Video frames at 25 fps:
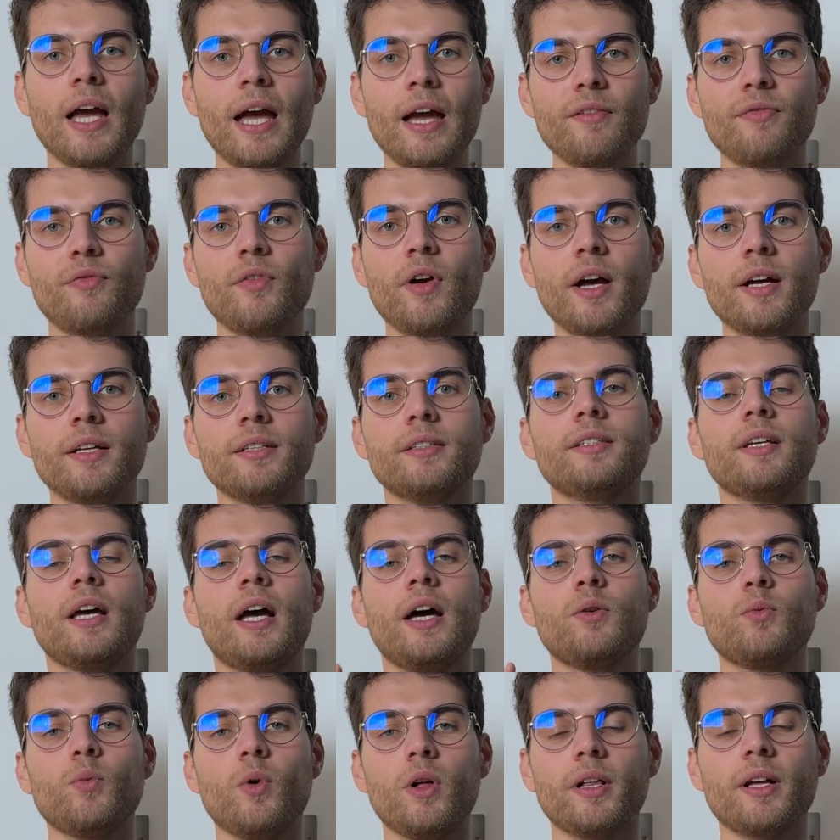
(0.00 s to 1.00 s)
Hey friend,
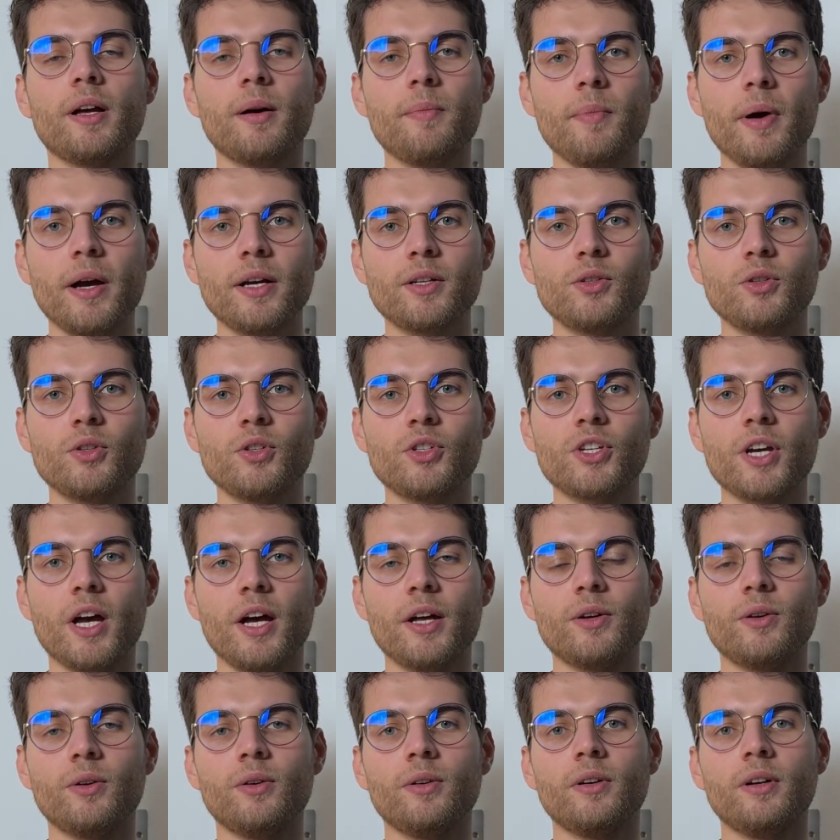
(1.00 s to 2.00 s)
and welcome back to the
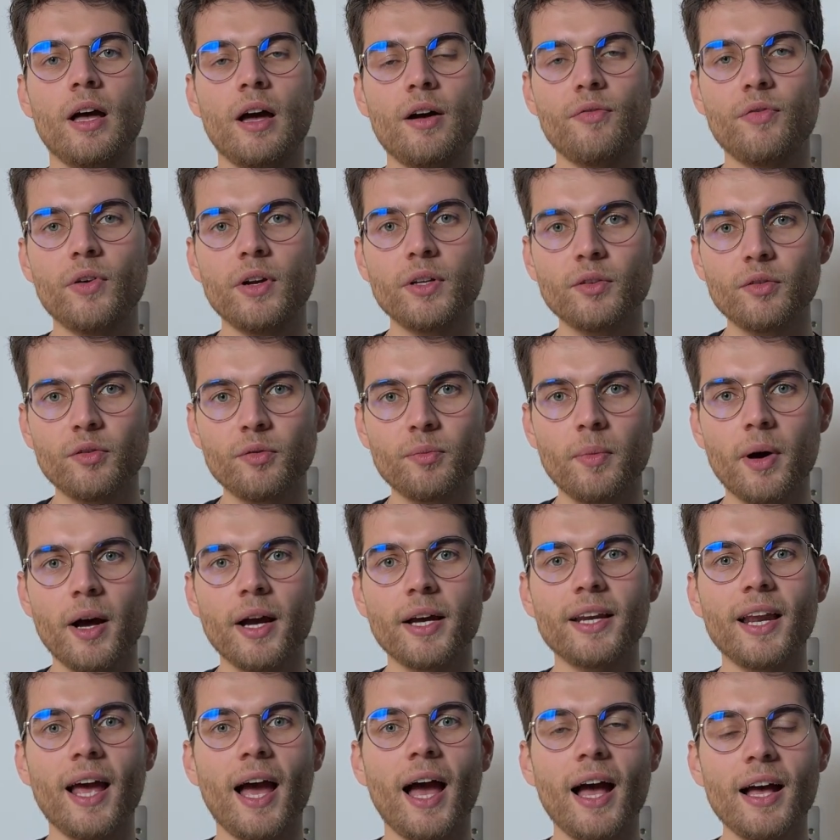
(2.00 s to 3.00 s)
channel. A friend of
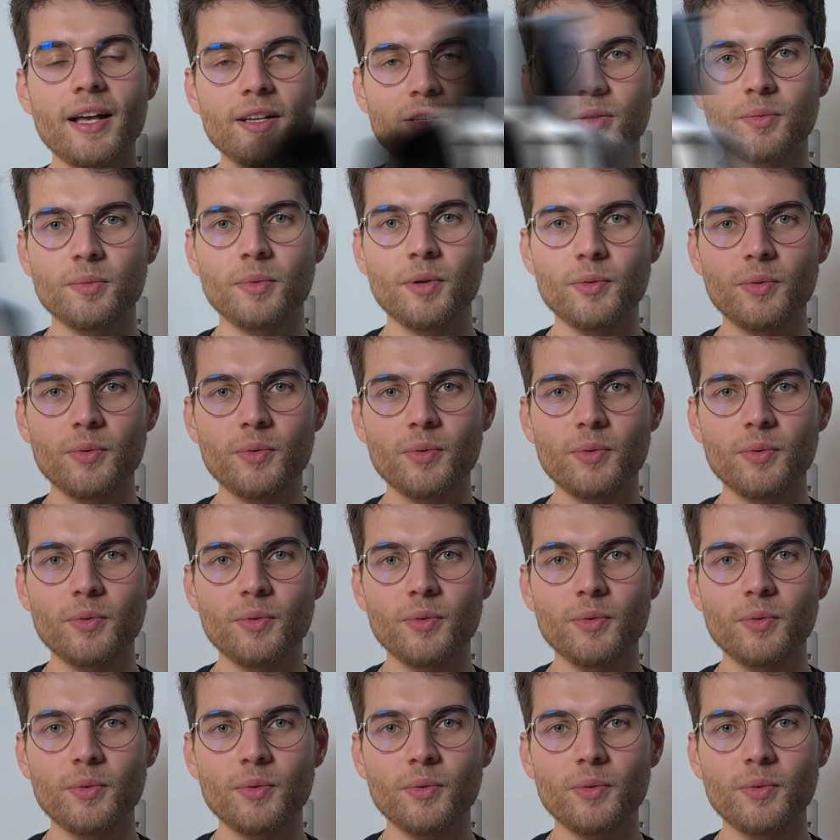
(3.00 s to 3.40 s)
mine asked me